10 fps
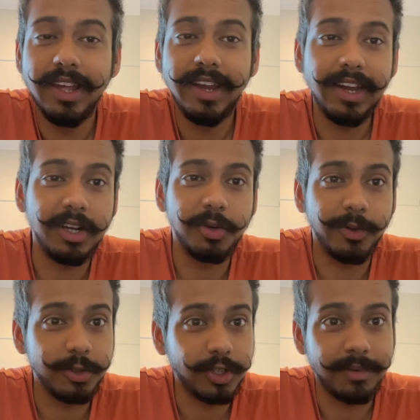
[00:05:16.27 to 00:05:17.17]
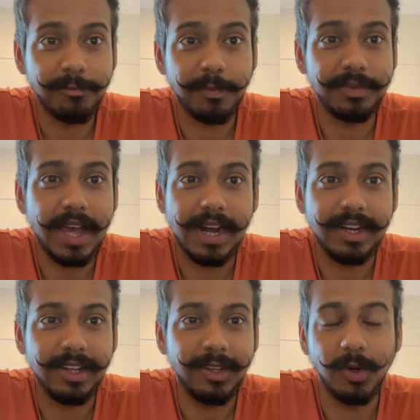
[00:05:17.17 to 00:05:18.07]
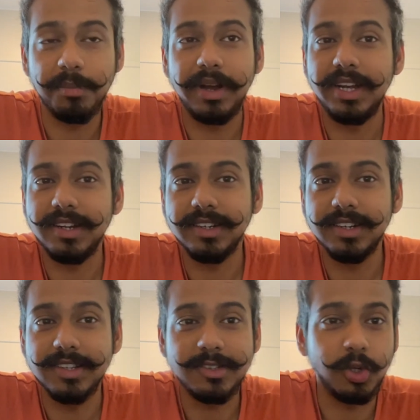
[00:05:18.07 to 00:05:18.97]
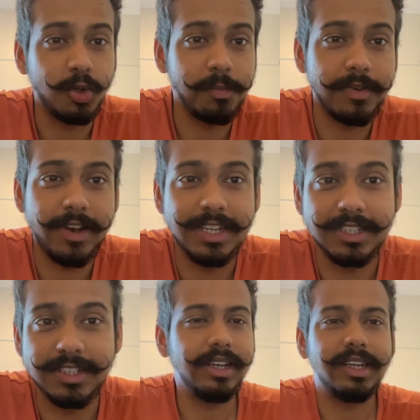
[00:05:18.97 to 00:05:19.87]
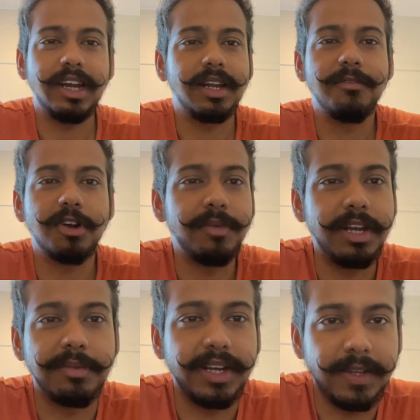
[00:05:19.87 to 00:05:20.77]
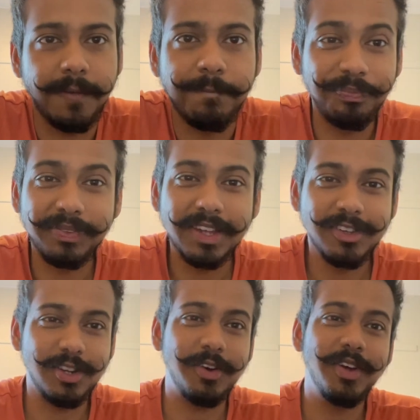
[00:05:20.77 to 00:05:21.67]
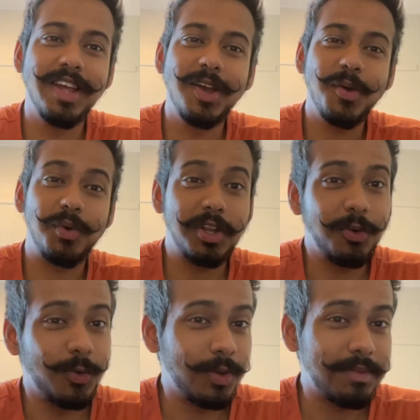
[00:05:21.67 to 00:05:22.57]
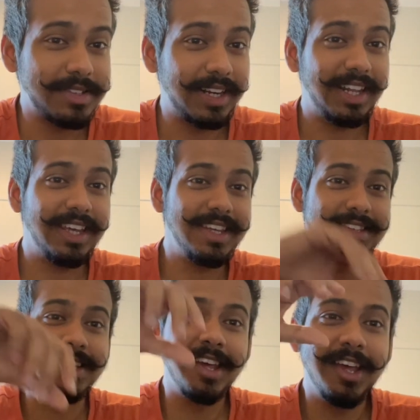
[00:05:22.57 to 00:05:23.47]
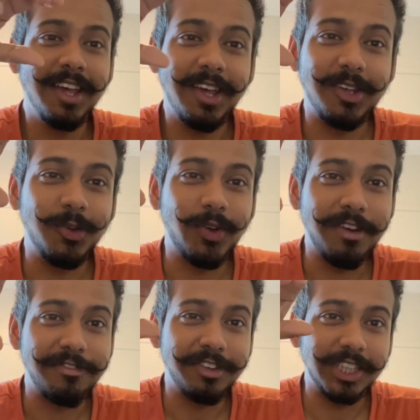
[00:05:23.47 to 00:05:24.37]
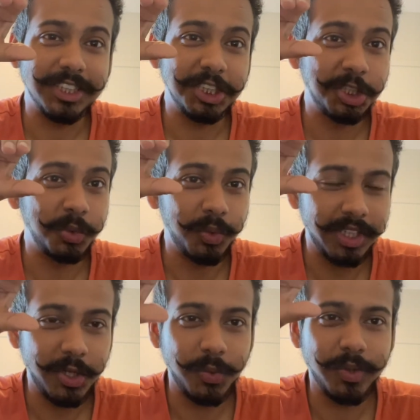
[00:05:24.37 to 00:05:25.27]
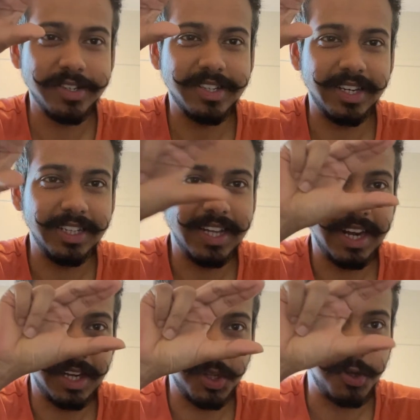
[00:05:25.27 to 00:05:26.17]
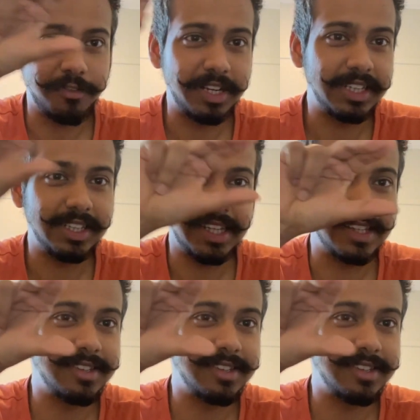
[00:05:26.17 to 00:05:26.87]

it could also come from that. Your mentors, your supervisors, it can come from anybody. So now what you're doing basically is, you have shown the university that you've done this,